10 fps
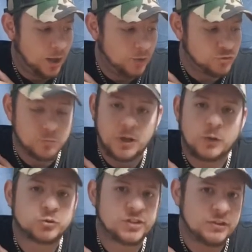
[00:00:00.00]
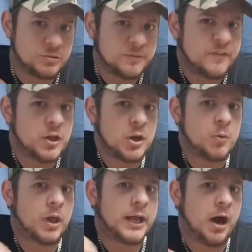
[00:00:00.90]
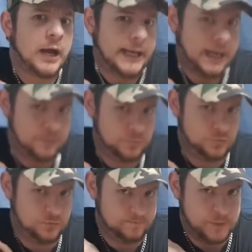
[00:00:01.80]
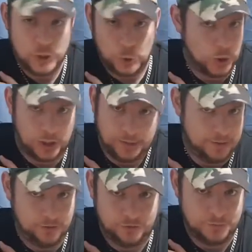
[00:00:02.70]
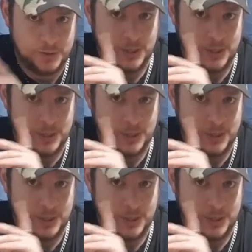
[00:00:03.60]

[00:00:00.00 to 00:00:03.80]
Some, I'll say some of you that you don't like high caps are not going to like this.